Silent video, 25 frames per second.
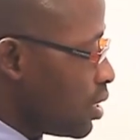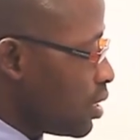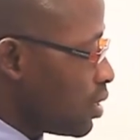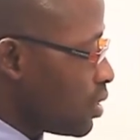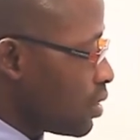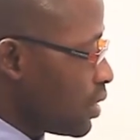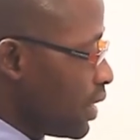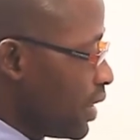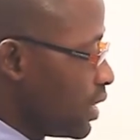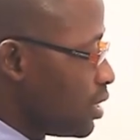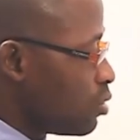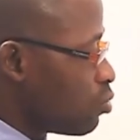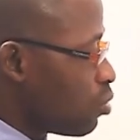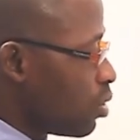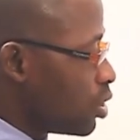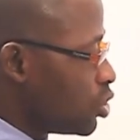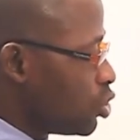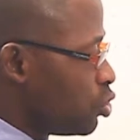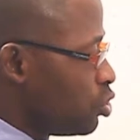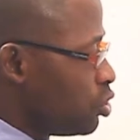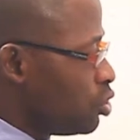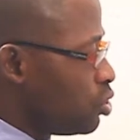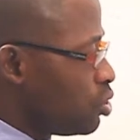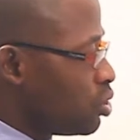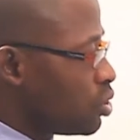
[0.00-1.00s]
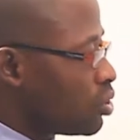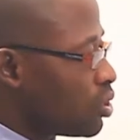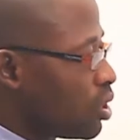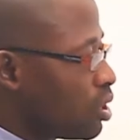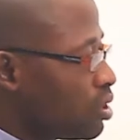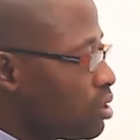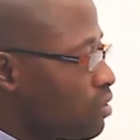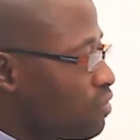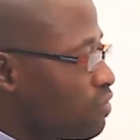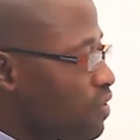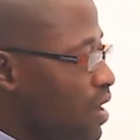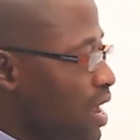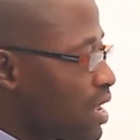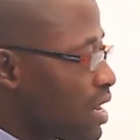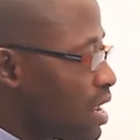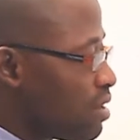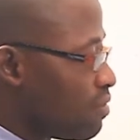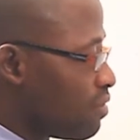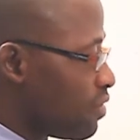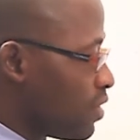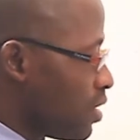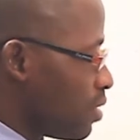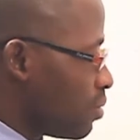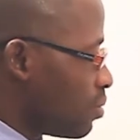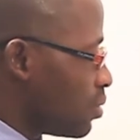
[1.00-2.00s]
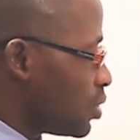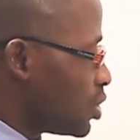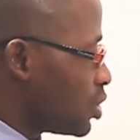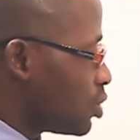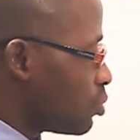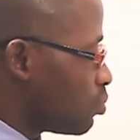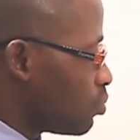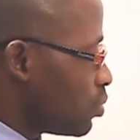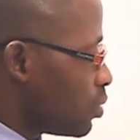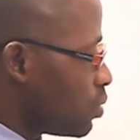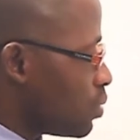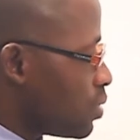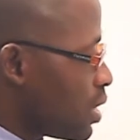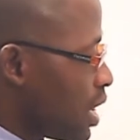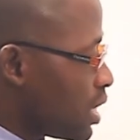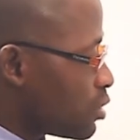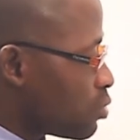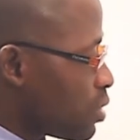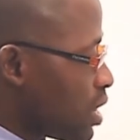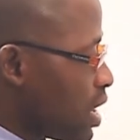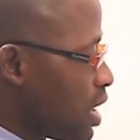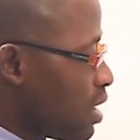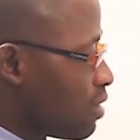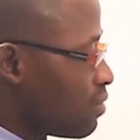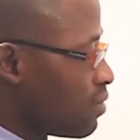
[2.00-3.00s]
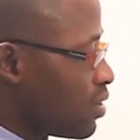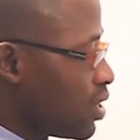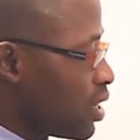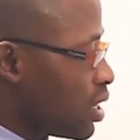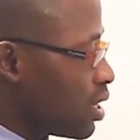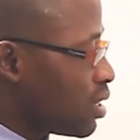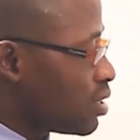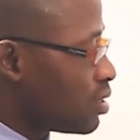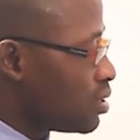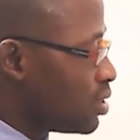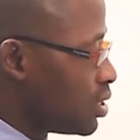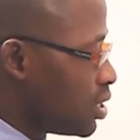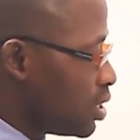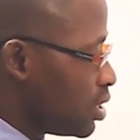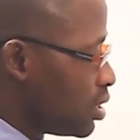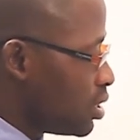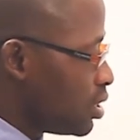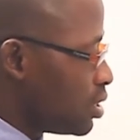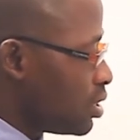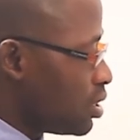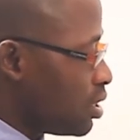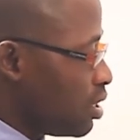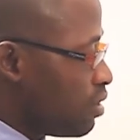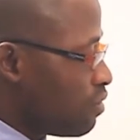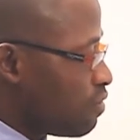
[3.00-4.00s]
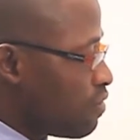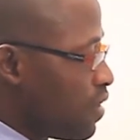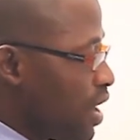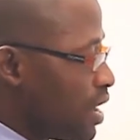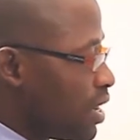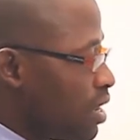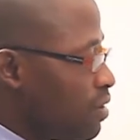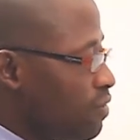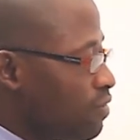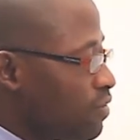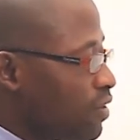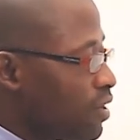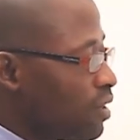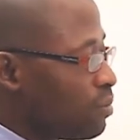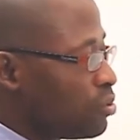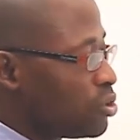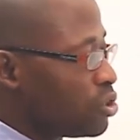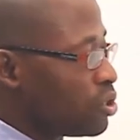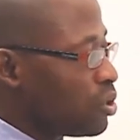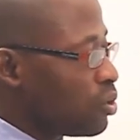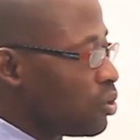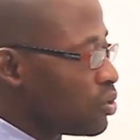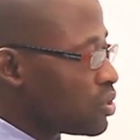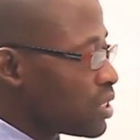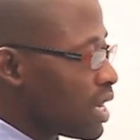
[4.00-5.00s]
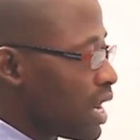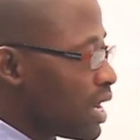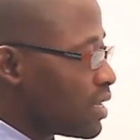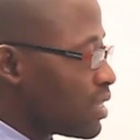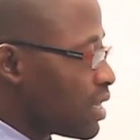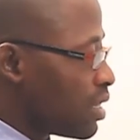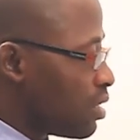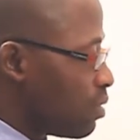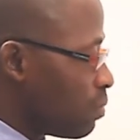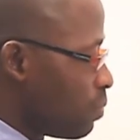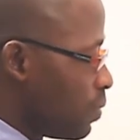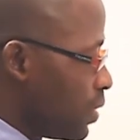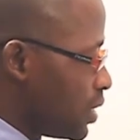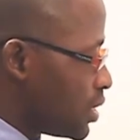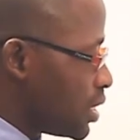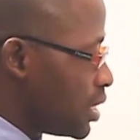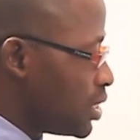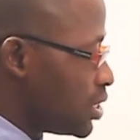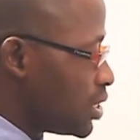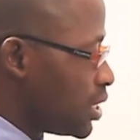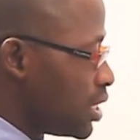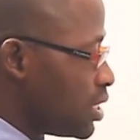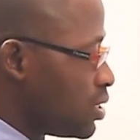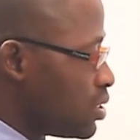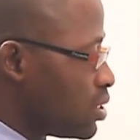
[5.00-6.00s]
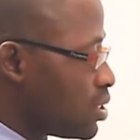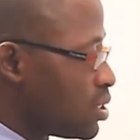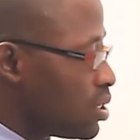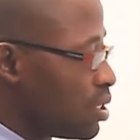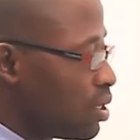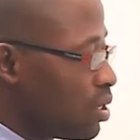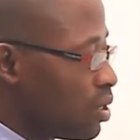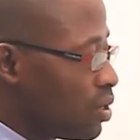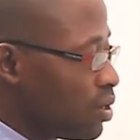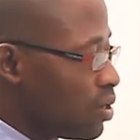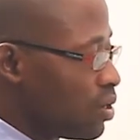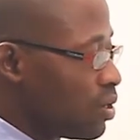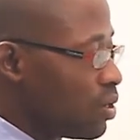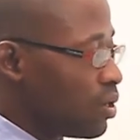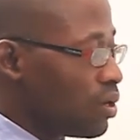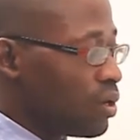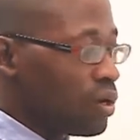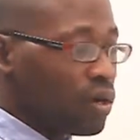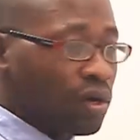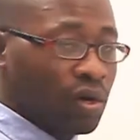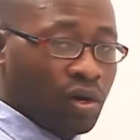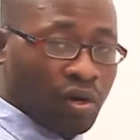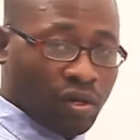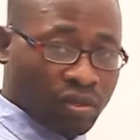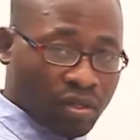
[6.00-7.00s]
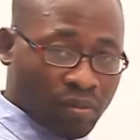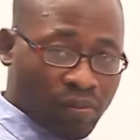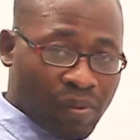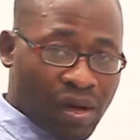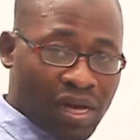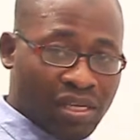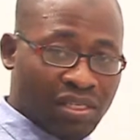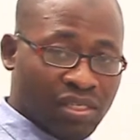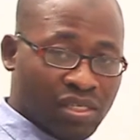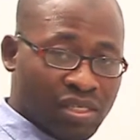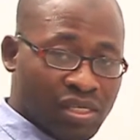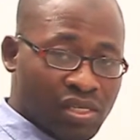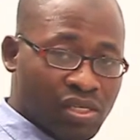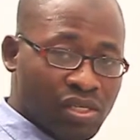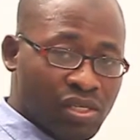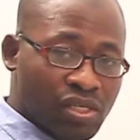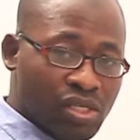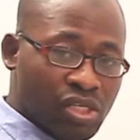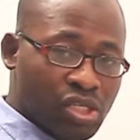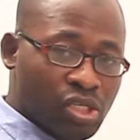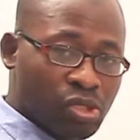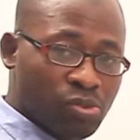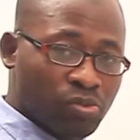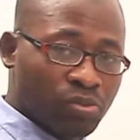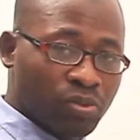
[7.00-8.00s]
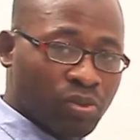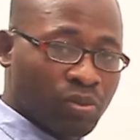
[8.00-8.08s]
Then what do you call the finite verb, as we have here? A finite verb shows either the present tense or the past tense.